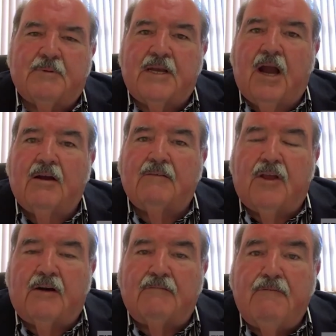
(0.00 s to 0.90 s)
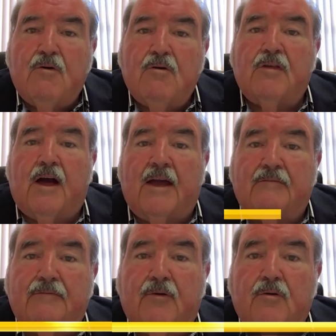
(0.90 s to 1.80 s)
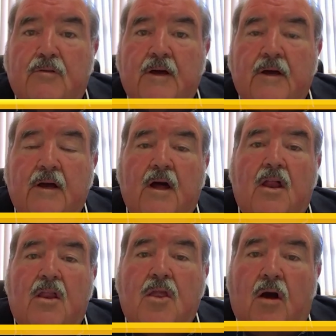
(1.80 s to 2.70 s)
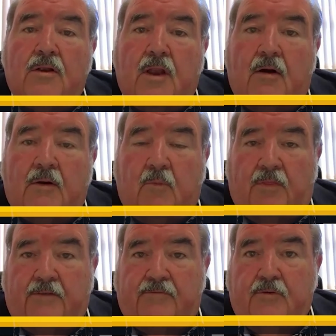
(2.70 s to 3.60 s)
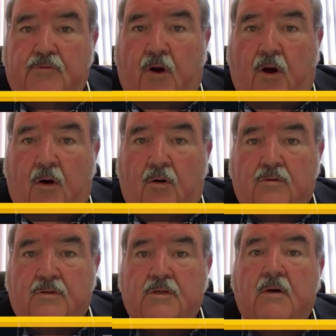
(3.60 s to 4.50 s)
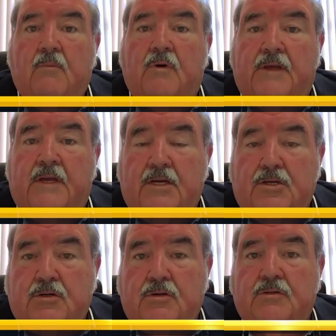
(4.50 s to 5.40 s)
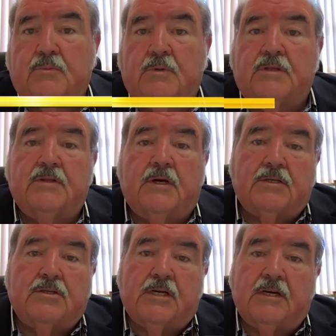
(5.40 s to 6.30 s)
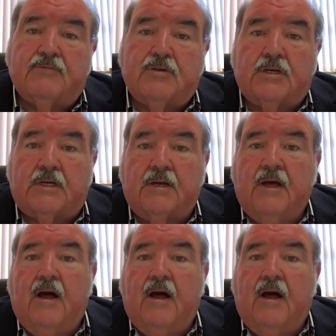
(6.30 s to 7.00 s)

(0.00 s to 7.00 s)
been going down further and further, not knowing what the future holds with the issues with GFG.